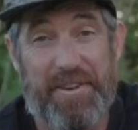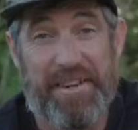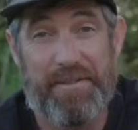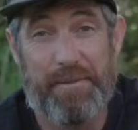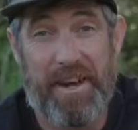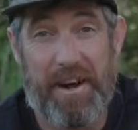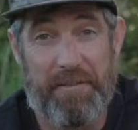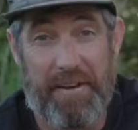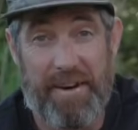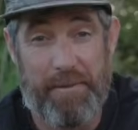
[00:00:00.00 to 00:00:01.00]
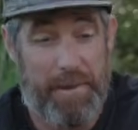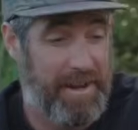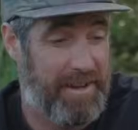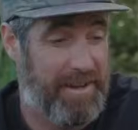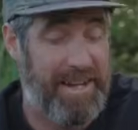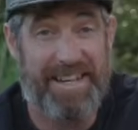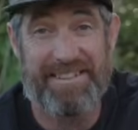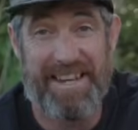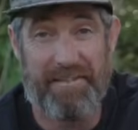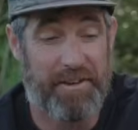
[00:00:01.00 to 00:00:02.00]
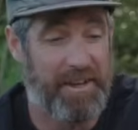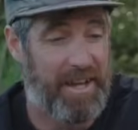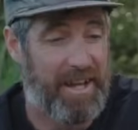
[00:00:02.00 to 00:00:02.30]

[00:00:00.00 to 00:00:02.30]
fish from Tar Farm, Lake 7,